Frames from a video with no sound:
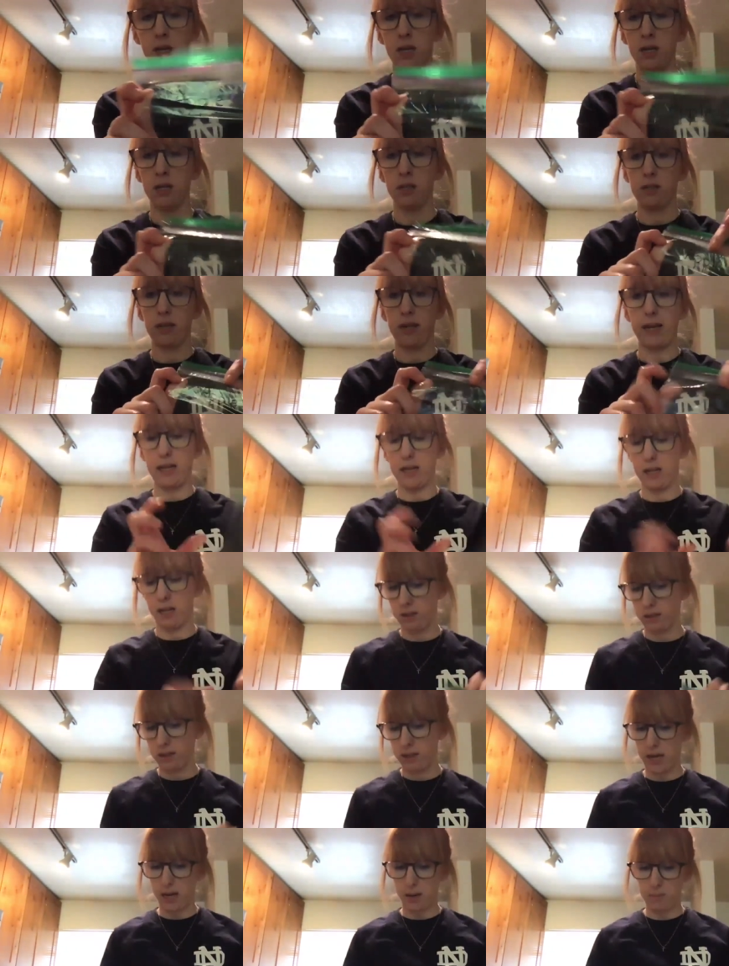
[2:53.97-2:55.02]
So I
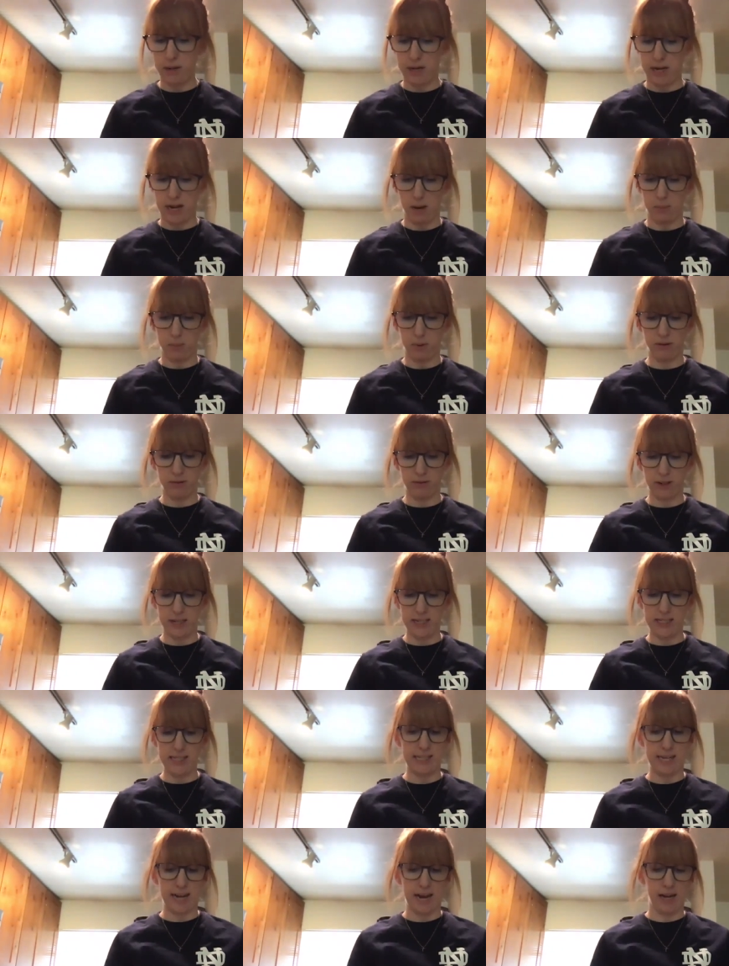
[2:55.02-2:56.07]
cut up an apple for a
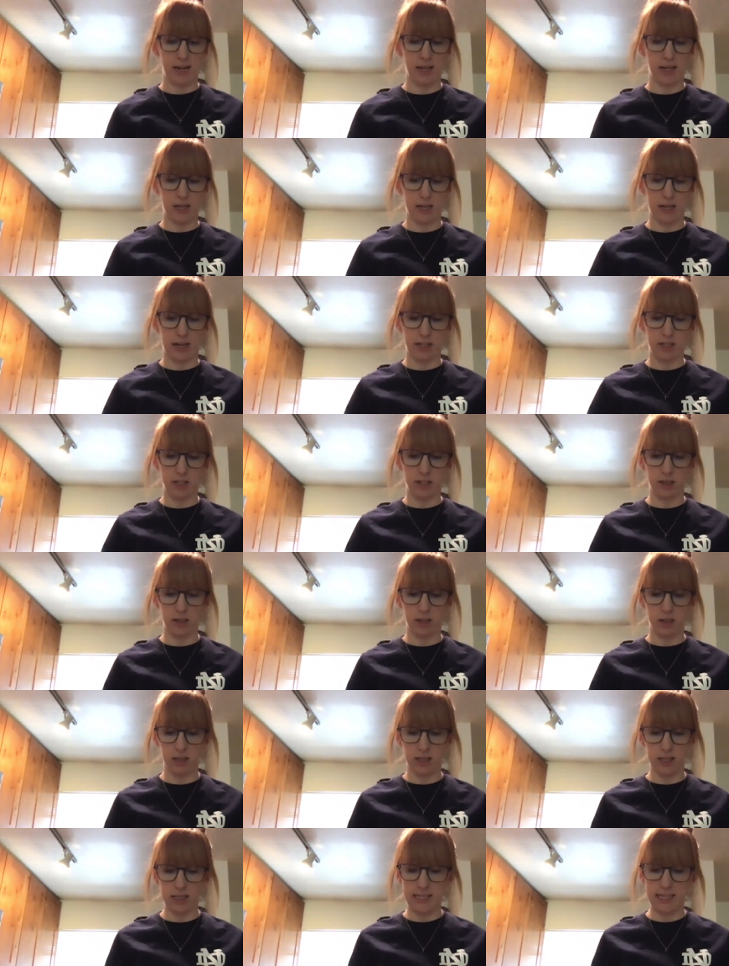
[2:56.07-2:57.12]
snack and I took
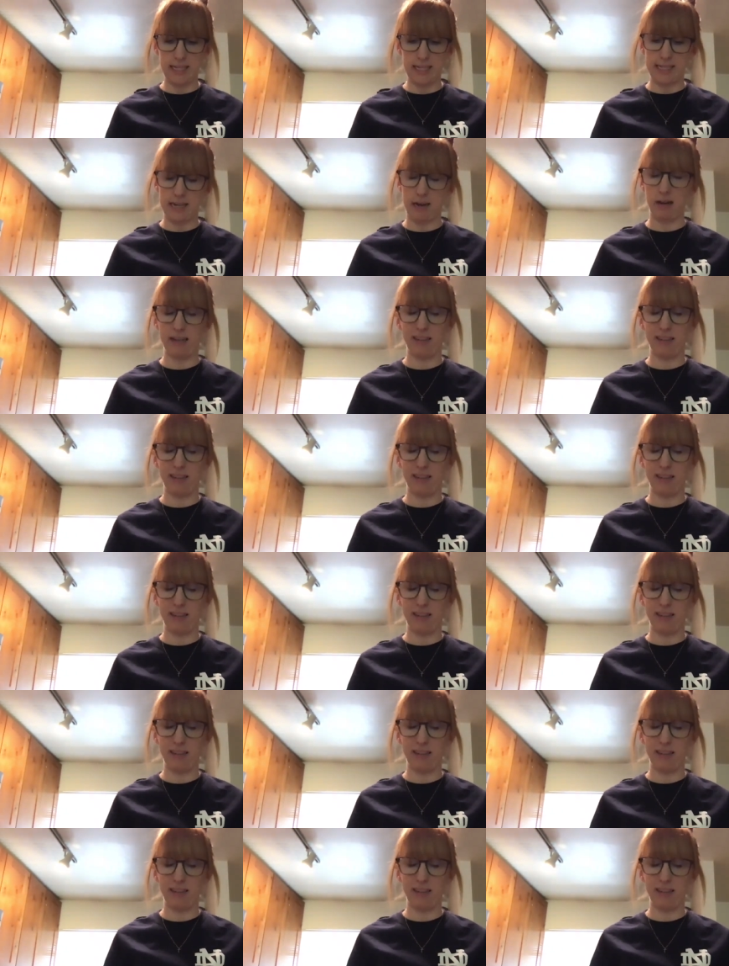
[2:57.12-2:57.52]
the seeds out.